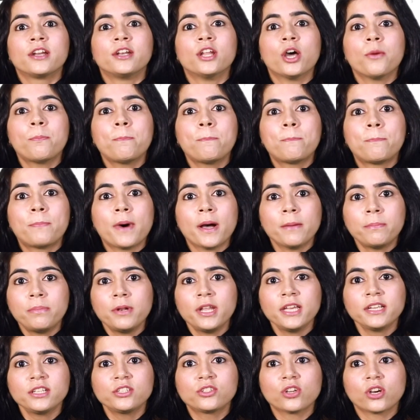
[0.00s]
Now,
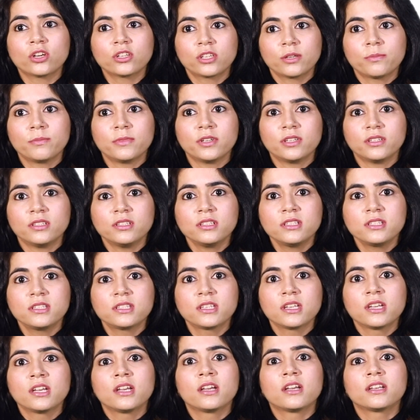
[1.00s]
public
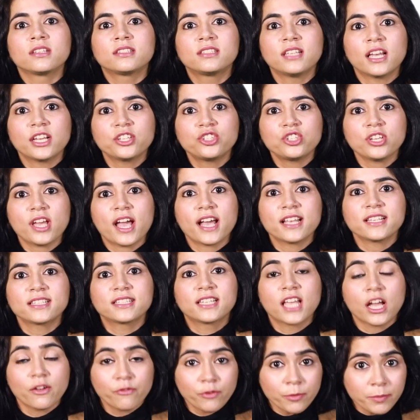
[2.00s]
documents such as
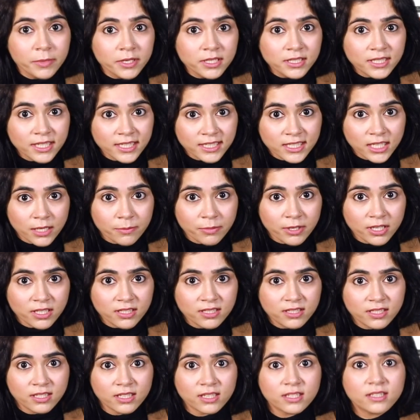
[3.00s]
government
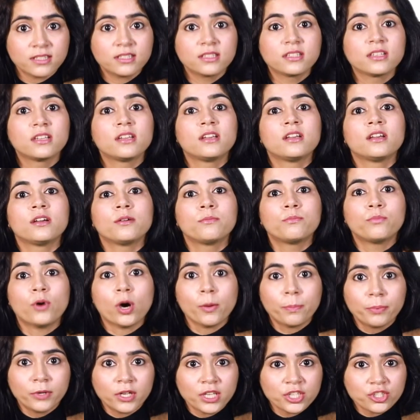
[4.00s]
databases,
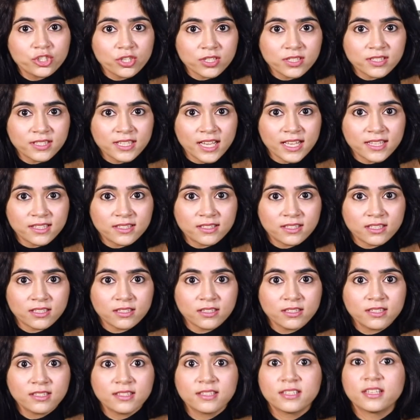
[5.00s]
population
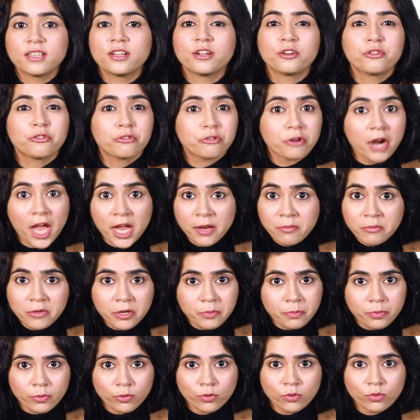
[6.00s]
census, crime
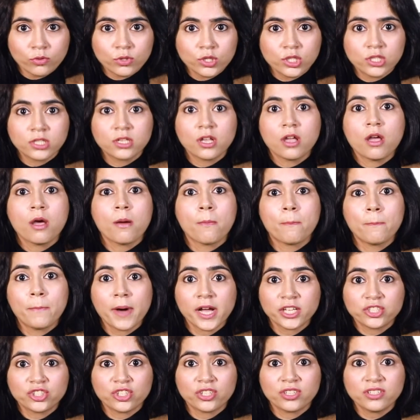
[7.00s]
reports,
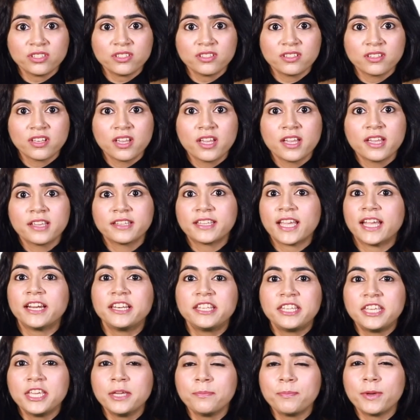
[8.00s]
budgets
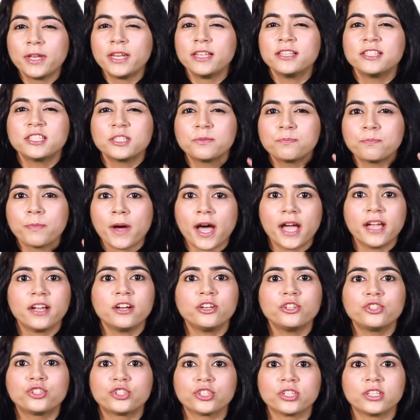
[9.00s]
can keep an
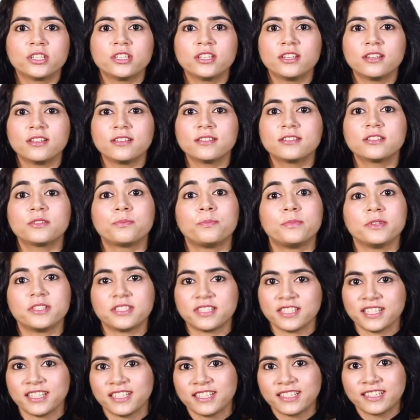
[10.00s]
inspired journalist
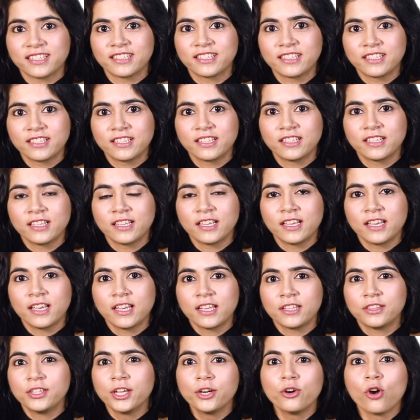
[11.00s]
busy.
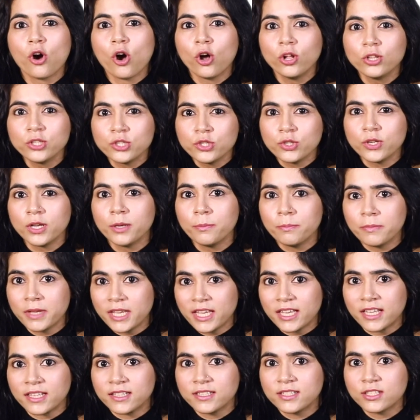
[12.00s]
They're also a
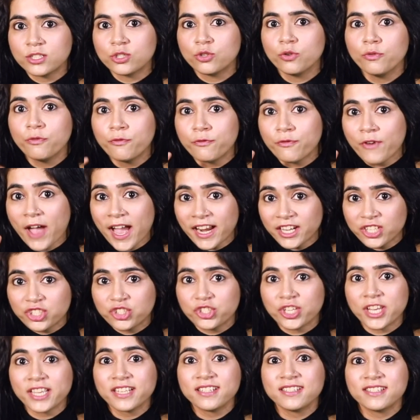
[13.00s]
means to fact
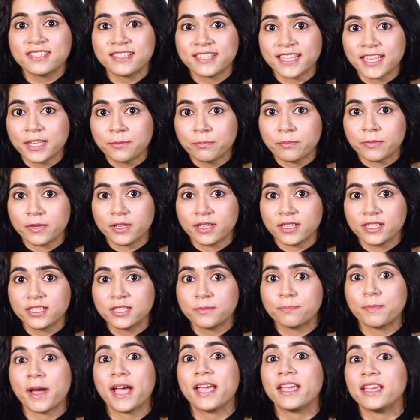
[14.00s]
check
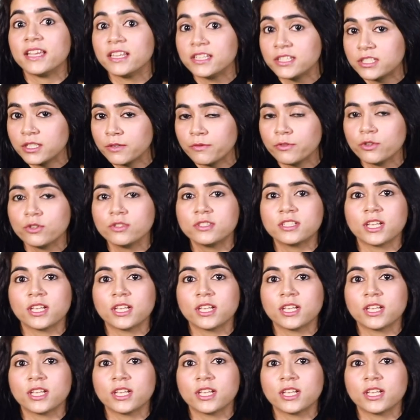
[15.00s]
statements by interview